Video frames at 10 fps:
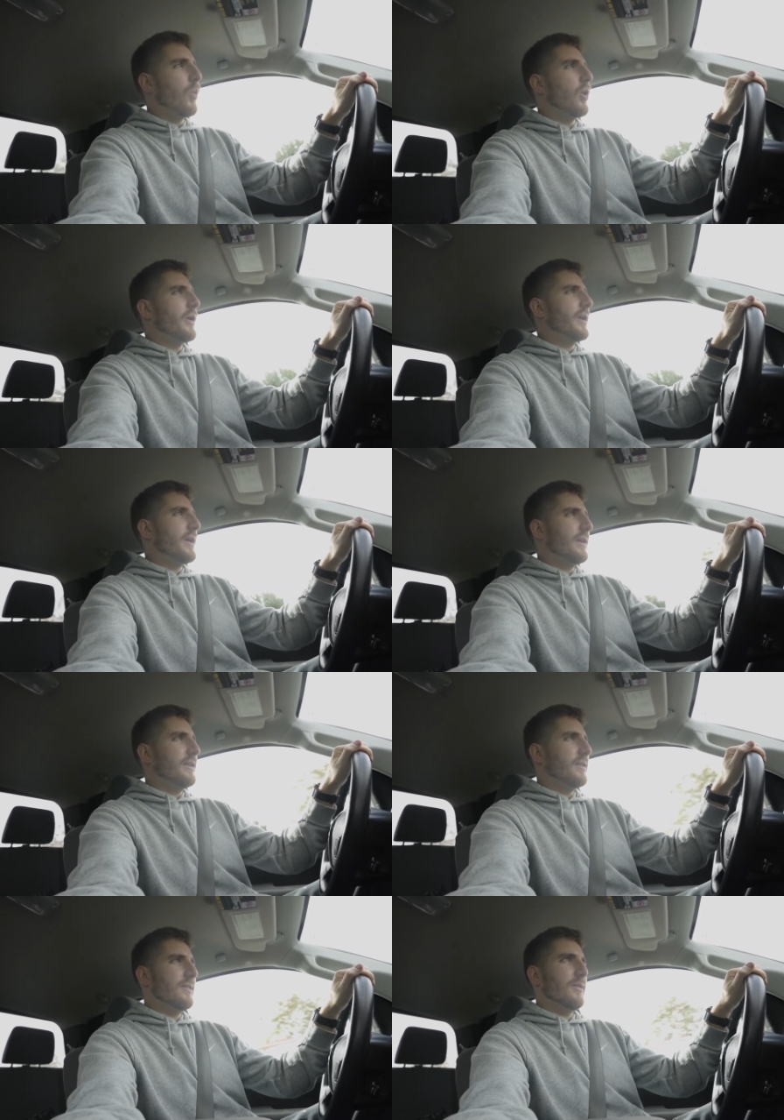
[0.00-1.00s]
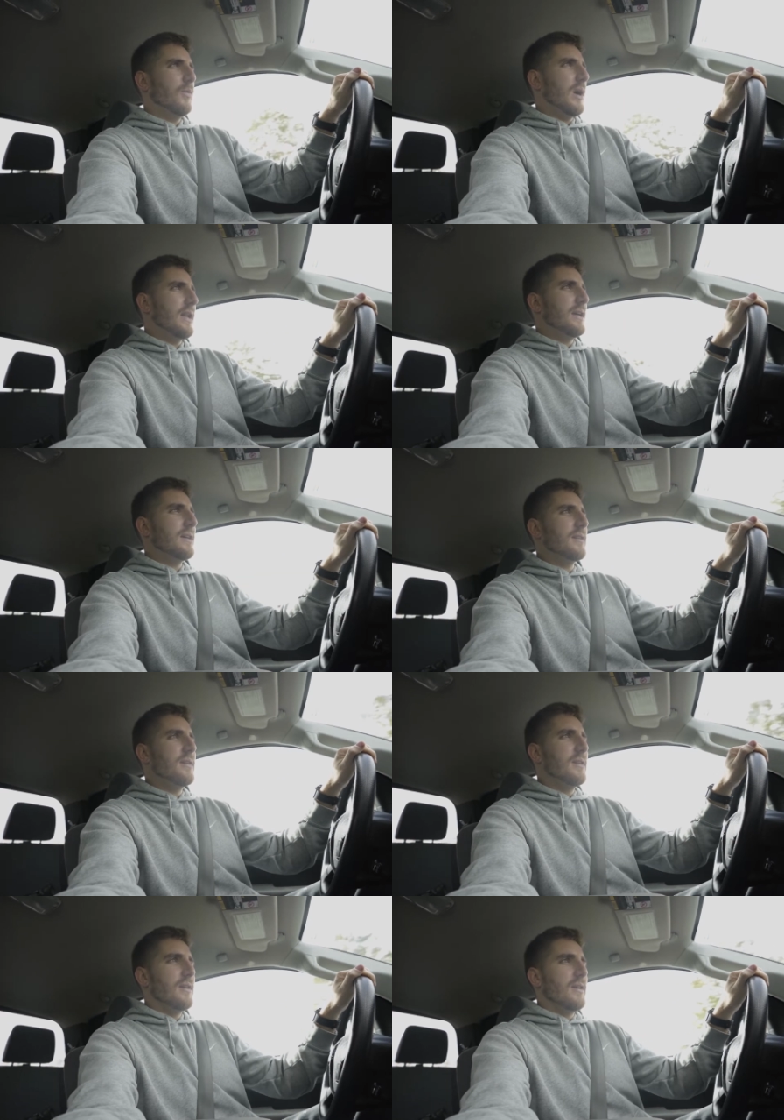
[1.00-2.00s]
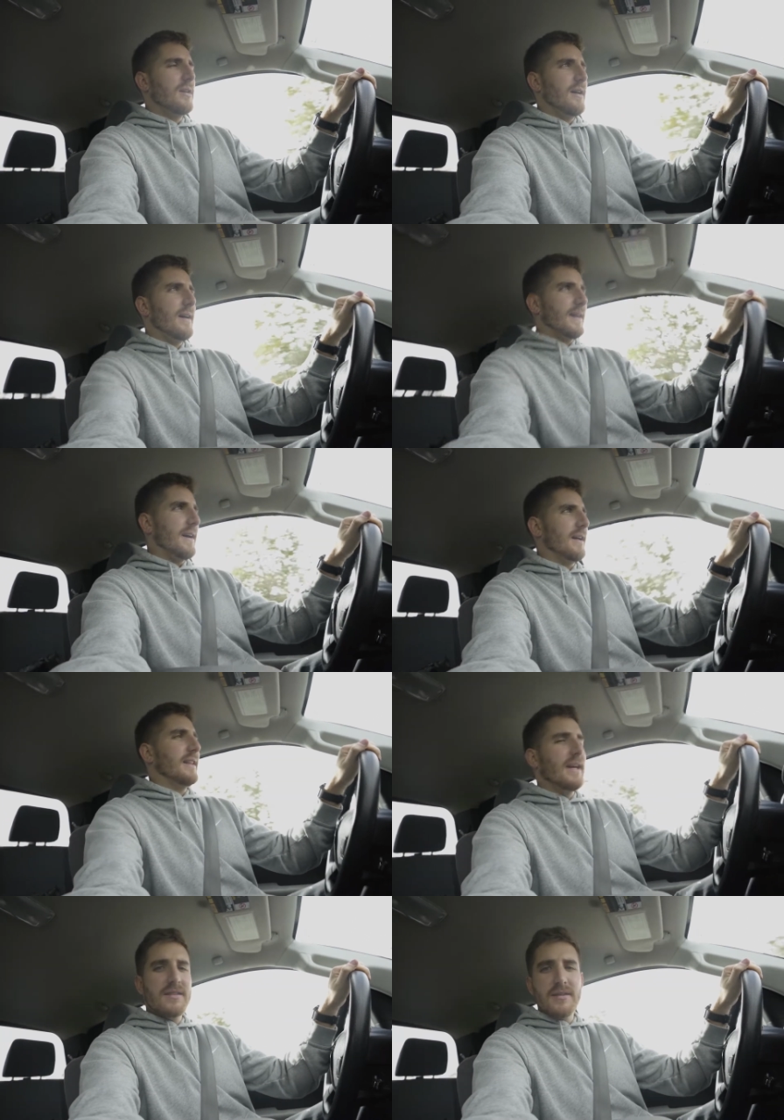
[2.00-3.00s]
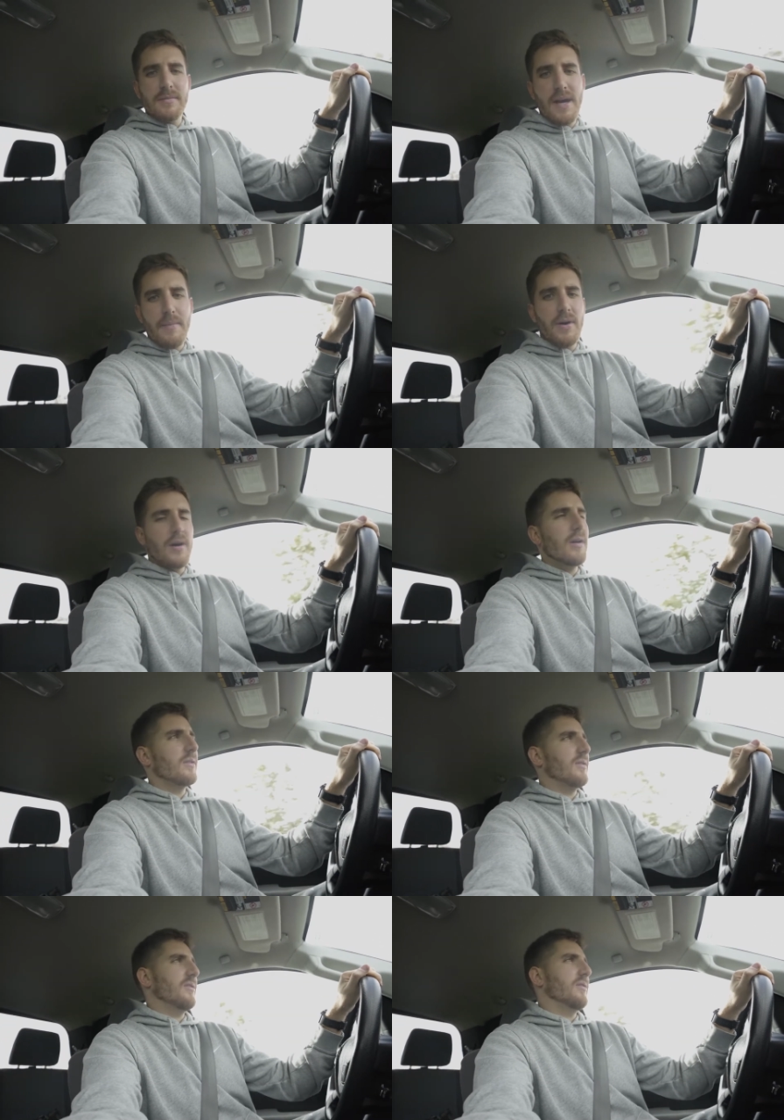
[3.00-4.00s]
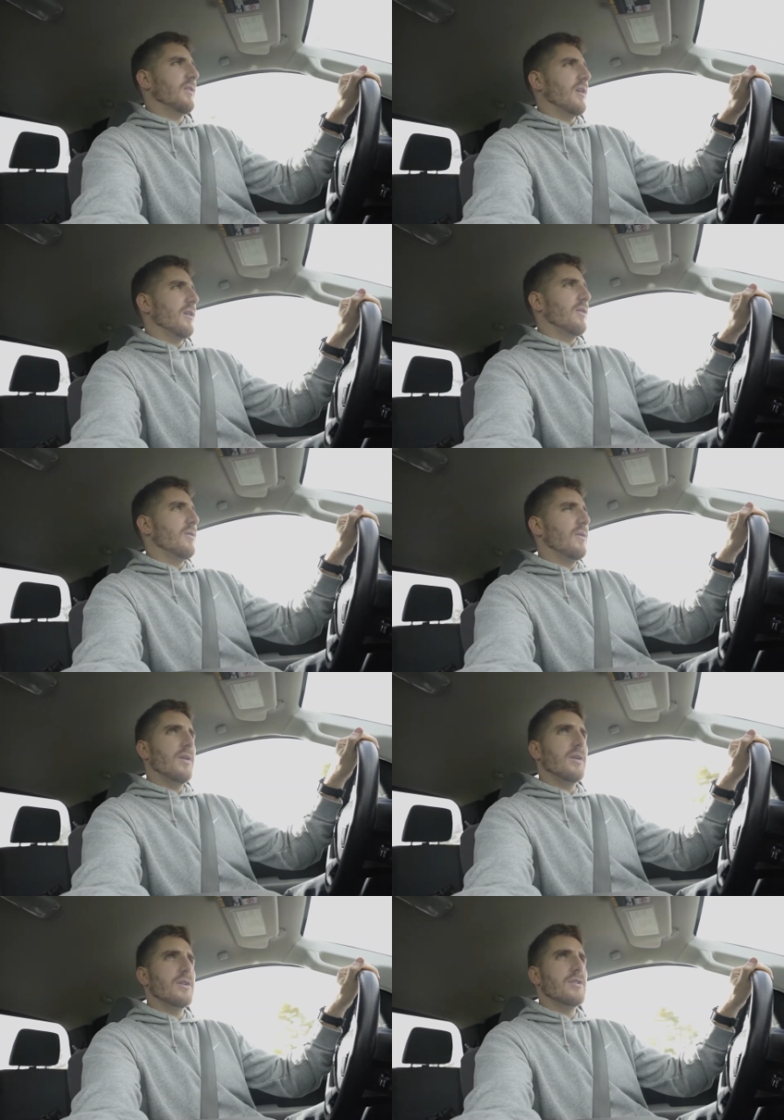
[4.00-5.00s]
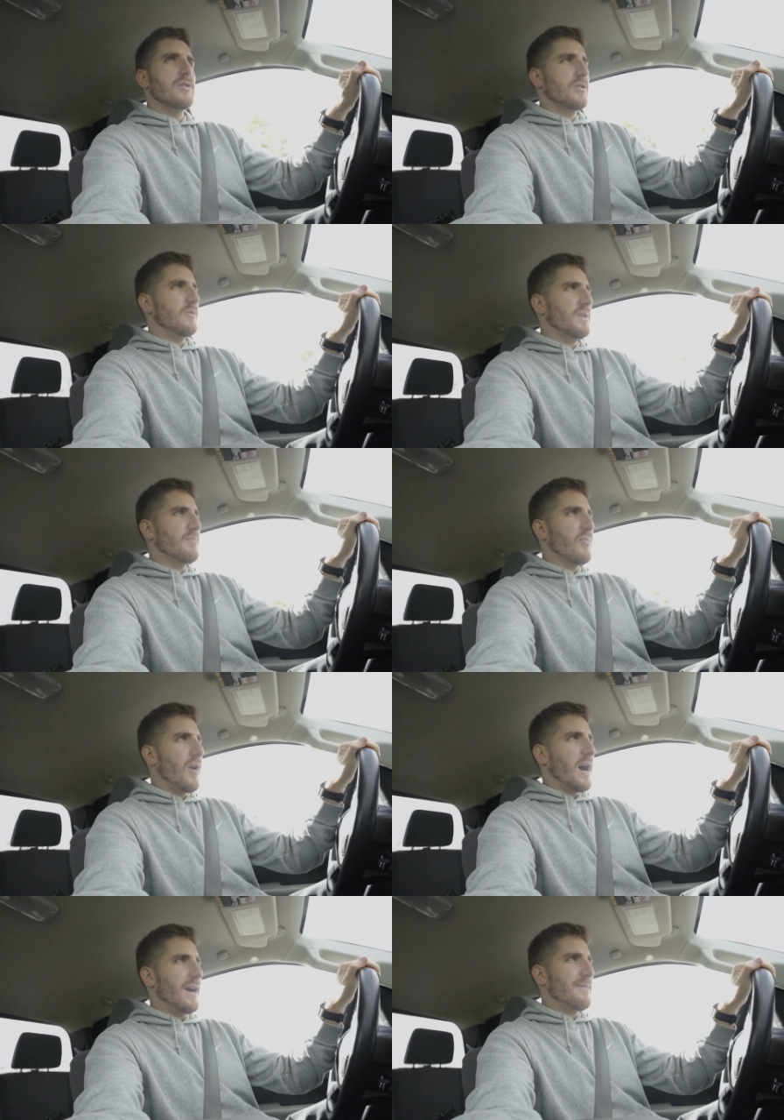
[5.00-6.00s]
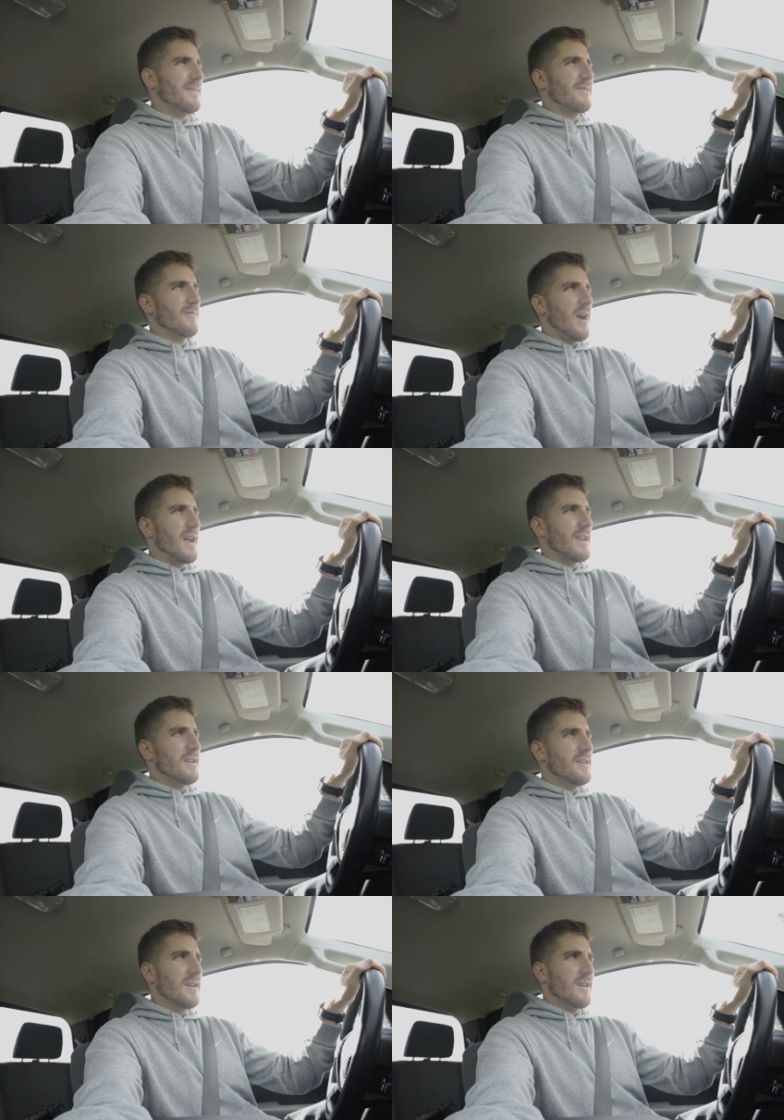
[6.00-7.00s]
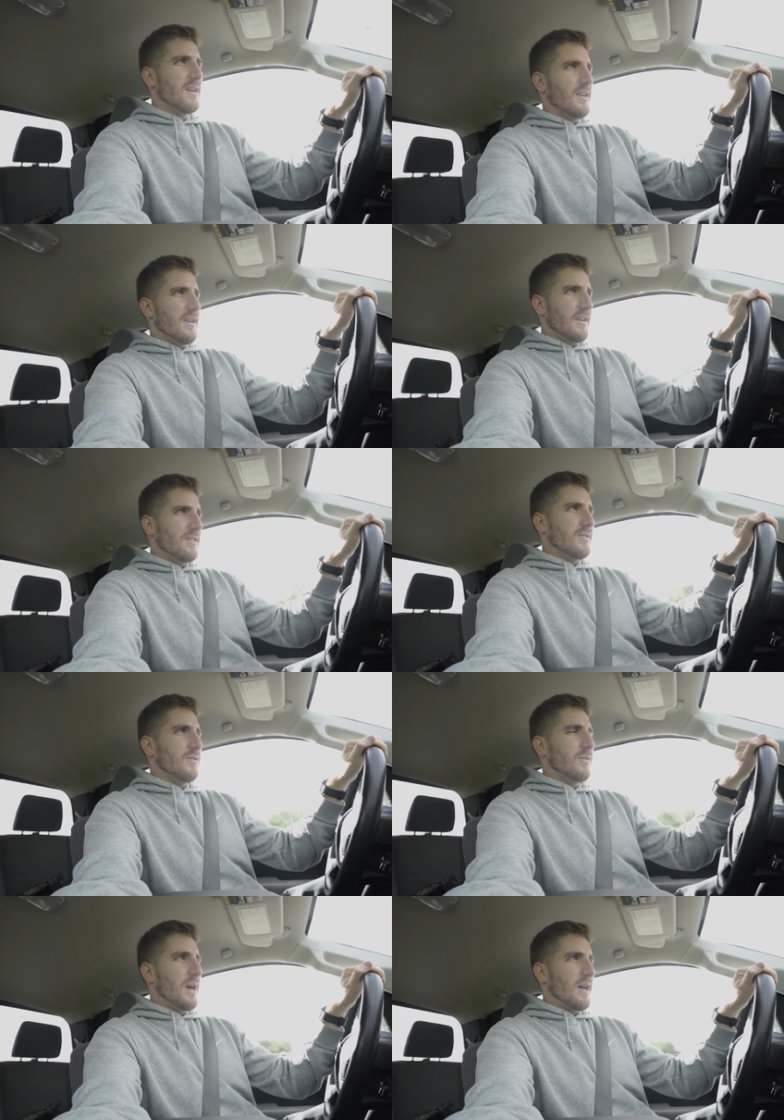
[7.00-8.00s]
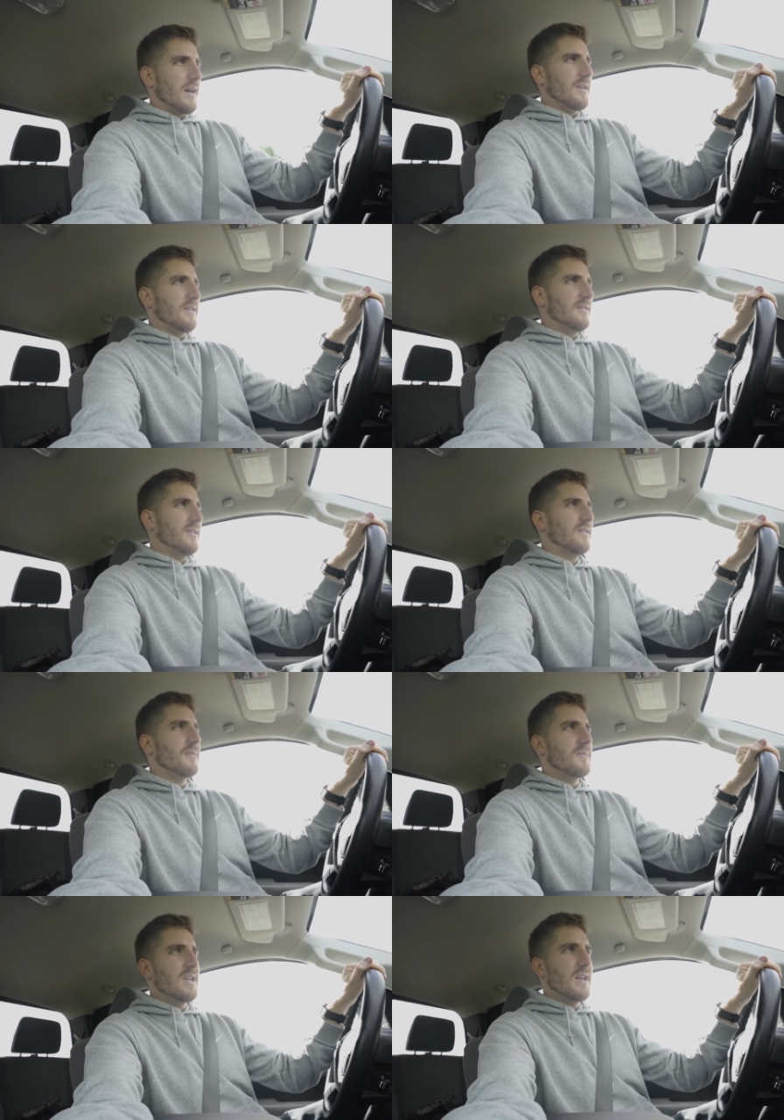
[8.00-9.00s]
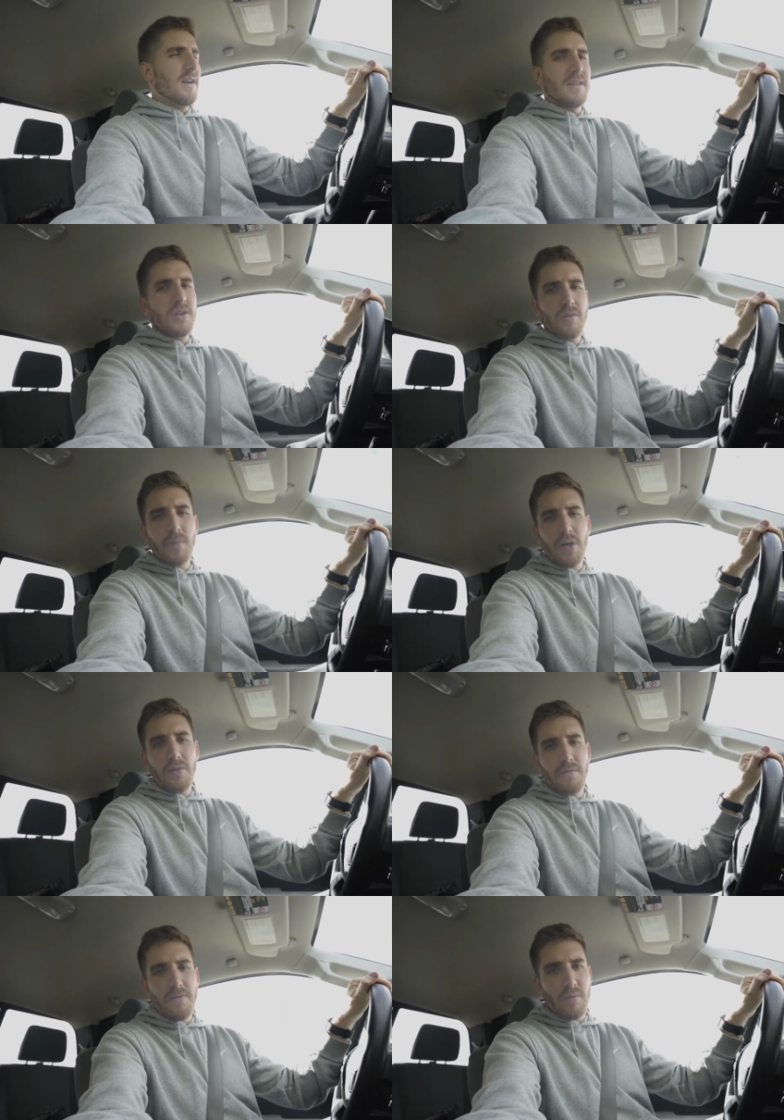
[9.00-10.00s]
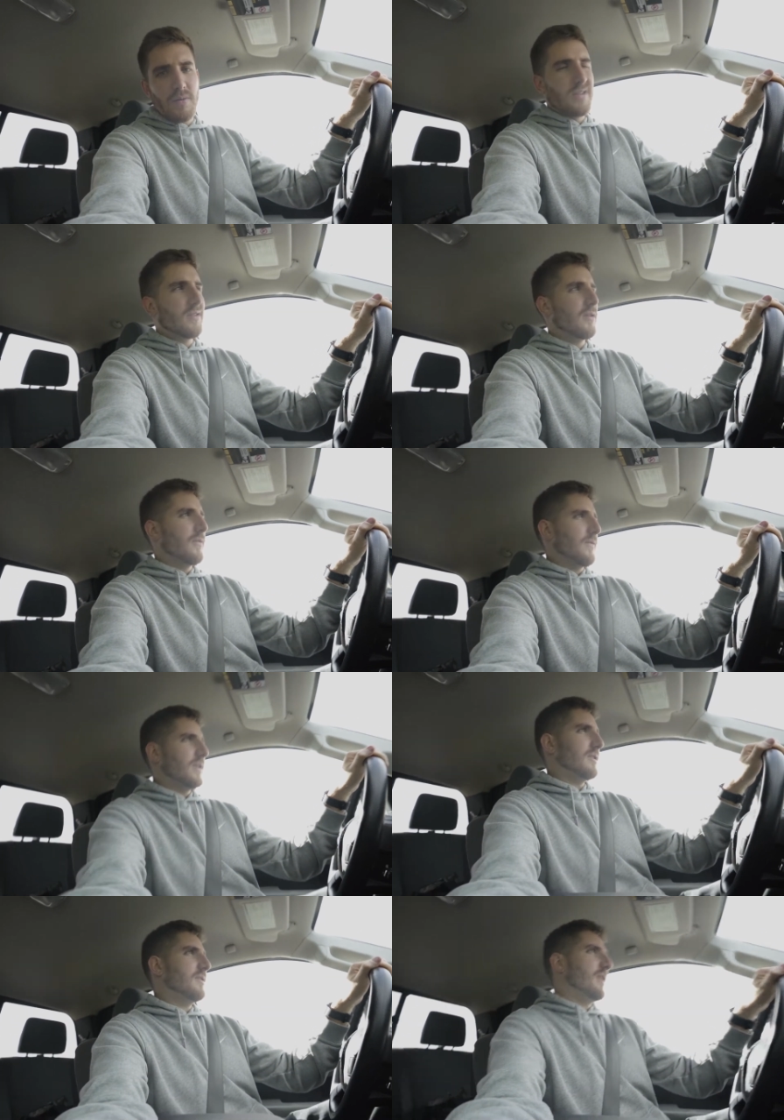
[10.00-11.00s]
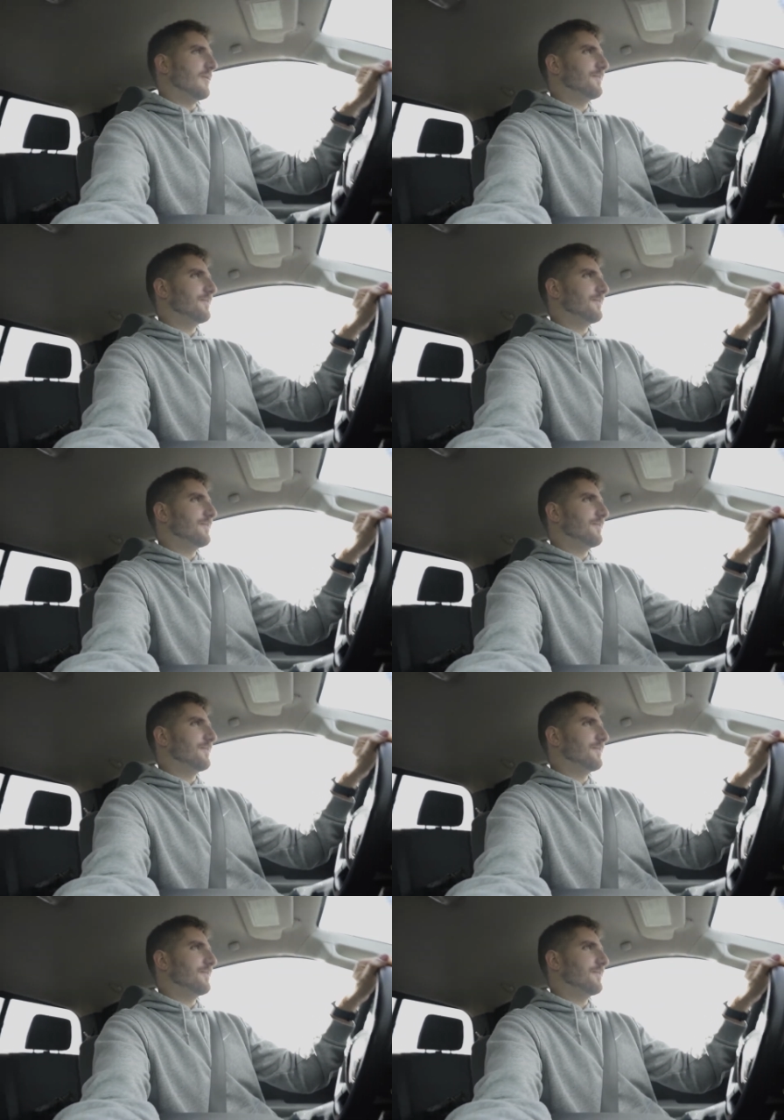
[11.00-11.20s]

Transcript: One hunt went in late September, so should be primed and ready to see some deer, and they should be on their feet with this cold front. So